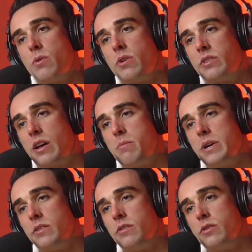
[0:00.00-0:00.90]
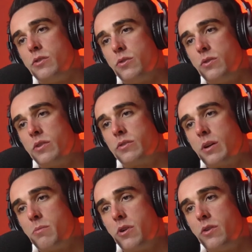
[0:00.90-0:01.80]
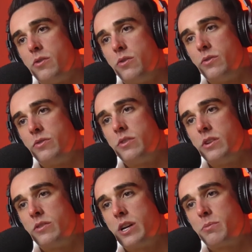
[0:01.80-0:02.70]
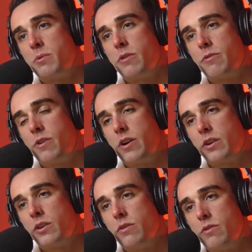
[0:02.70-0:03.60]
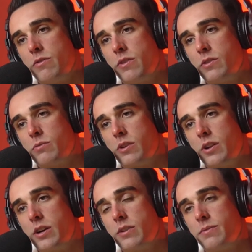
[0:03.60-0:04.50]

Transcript: What does that mean to you as someone who is desperate to find a cure for this one day?